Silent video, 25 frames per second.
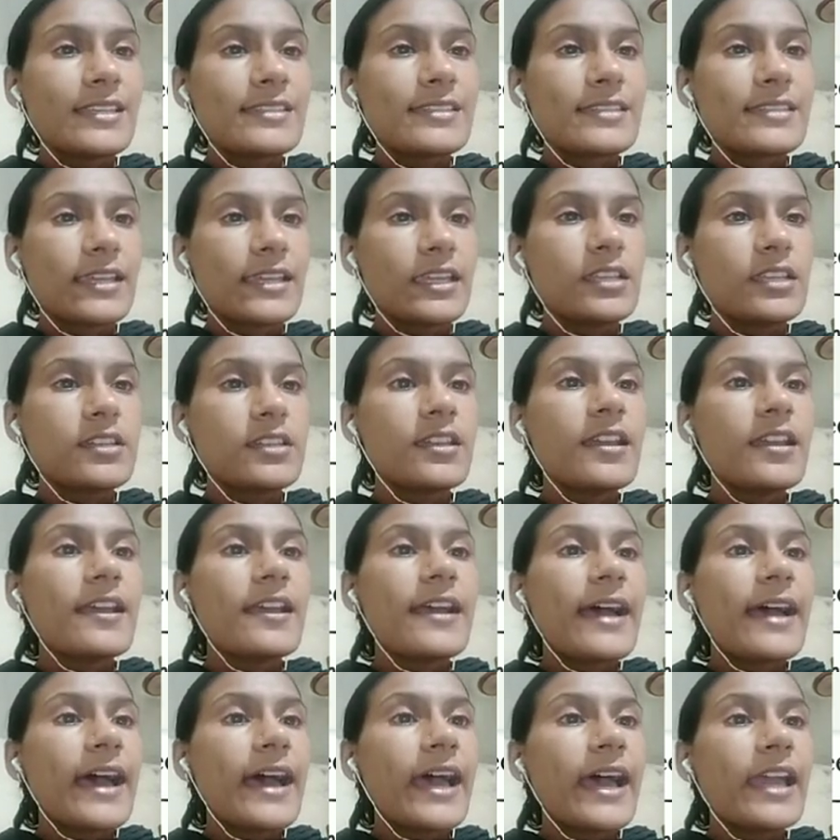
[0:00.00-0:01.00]
said,
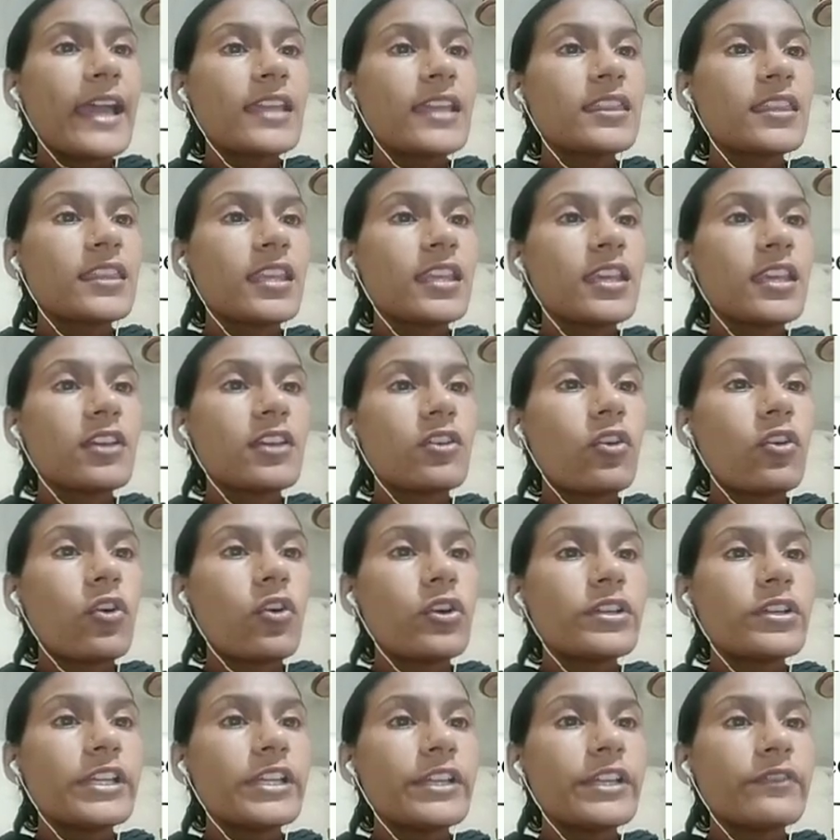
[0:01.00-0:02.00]
I think
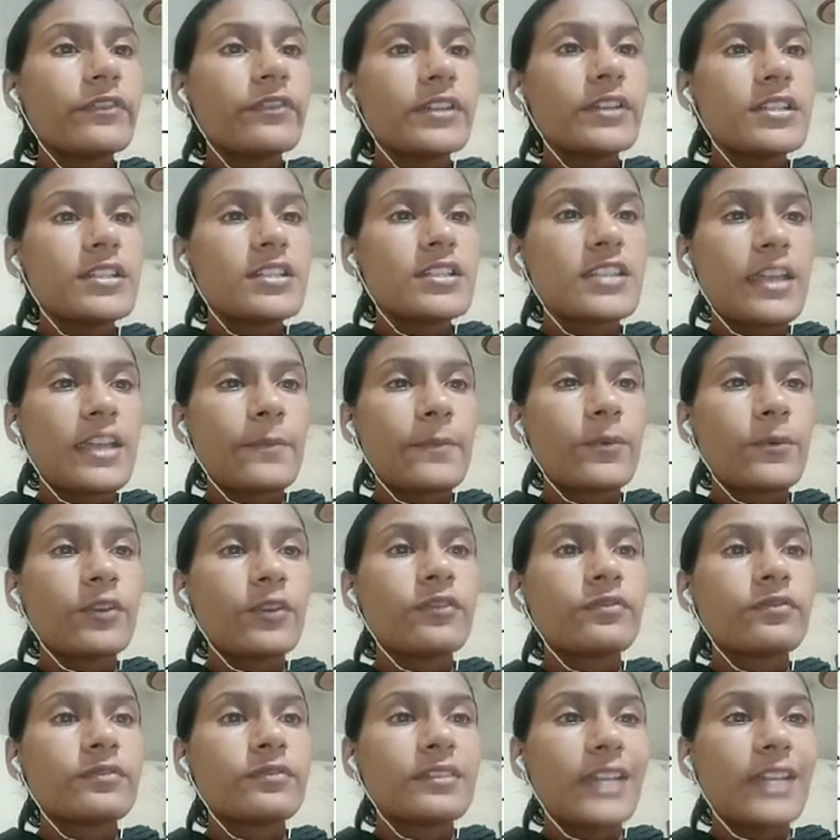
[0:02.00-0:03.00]
only one type
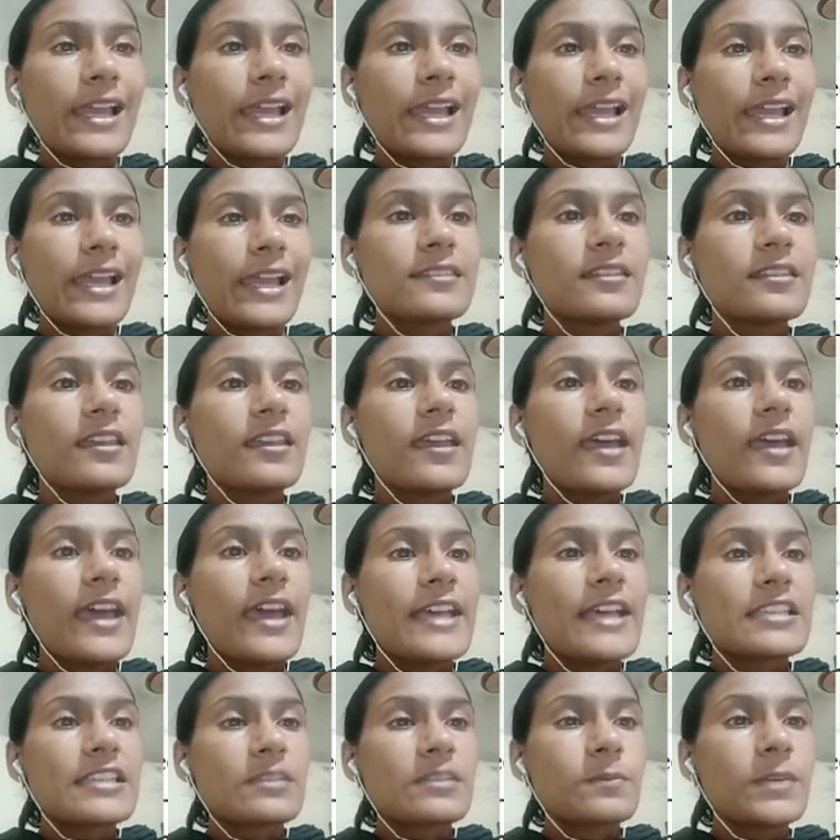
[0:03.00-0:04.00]
of tiles
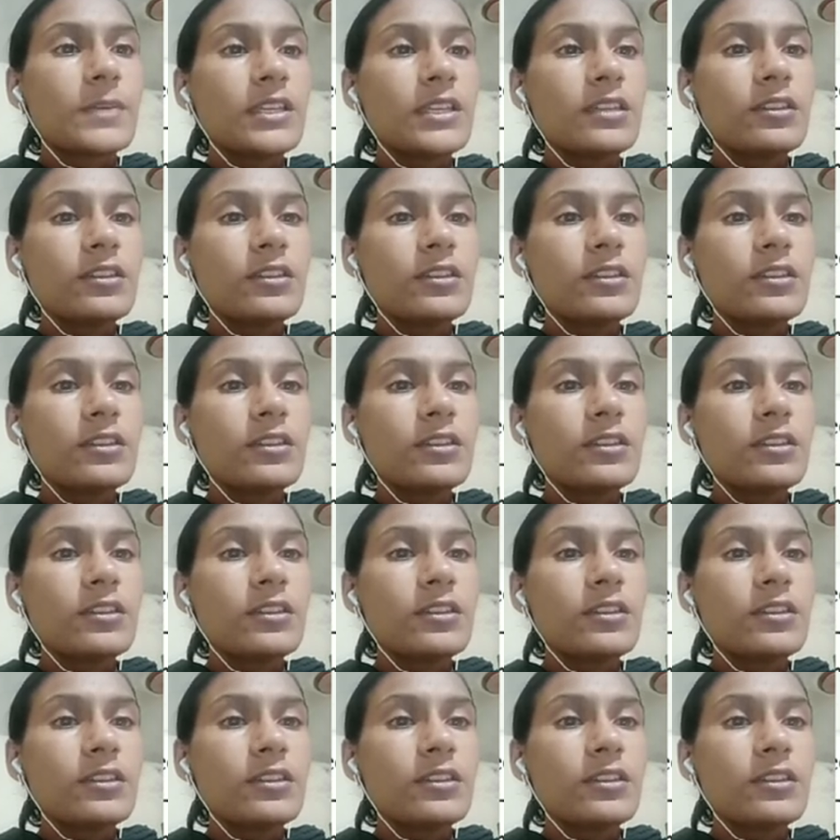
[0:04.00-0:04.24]
has been